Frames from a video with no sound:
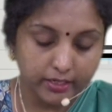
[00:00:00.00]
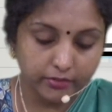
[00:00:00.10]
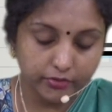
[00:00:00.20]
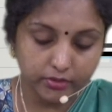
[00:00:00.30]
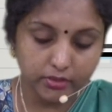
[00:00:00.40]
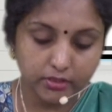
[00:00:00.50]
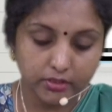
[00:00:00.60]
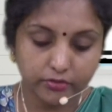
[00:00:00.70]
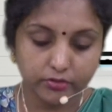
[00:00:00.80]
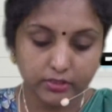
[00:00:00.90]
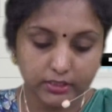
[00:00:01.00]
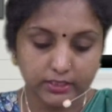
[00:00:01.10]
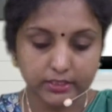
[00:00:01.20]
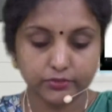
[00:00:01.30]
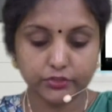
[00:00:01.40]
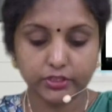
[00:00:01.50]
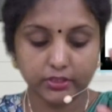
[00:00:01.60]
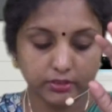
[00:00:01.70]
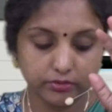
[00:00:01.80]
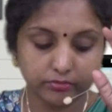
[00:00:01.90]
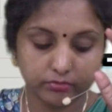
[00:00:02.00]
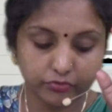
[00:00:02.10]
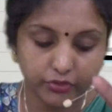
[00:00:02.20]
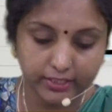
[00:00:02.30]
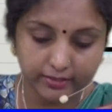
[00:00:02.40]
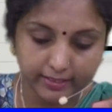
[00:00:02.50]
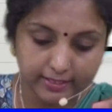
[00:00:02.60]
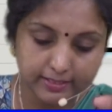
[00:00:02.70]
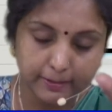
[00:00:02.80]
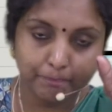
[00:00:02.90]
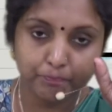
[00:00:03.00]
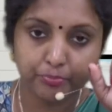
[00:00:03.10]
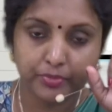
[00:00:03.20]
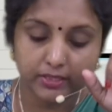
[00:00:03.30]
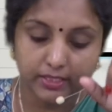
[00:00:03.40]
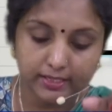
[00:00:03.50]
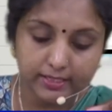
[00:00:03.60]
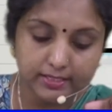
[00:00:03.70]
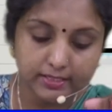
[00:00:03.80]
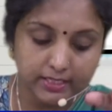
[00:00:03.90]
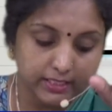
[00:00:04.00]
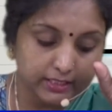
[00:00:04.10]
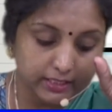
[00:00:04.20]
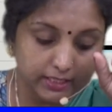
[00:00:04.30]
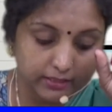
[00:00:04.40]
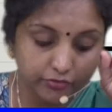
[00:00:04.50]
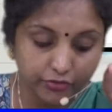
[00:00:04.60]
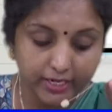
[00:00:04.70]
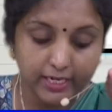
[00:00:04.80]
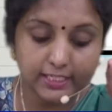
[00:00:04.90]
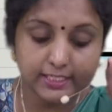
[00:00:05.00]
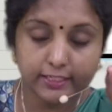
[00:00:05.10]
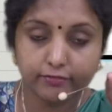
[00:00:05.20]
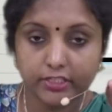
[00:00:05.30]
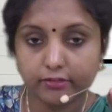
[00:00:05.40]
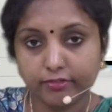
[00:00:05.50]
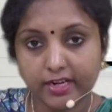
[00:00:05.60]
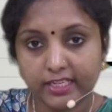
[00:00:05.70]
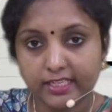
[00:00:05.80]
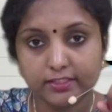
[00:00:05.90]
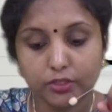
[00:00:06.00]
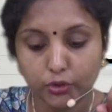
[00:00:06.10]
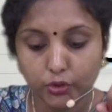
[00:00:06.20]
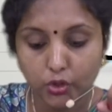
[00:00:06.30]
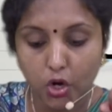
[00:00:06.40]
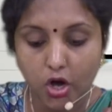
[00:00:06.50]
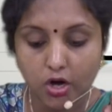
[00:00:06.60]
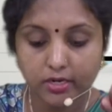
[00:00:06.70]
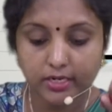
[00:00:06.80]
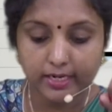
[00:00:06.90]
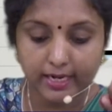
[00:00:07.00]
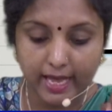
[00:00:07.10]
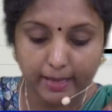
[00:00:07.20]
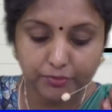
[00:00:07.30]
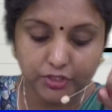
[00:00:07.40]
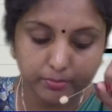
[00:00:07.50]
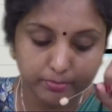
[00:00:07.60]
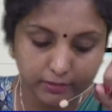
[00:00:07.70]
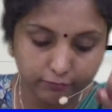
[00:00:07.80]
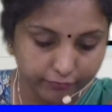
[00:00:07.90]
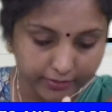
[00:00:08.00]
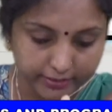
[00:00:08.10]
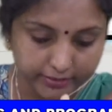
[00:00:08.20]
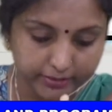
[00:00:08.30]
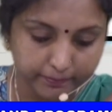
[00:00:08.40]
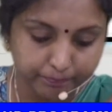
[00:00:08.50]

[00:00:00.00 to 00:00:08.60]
here learnt three things. That is, the Rail Safety Fund is a non-lapsable fund.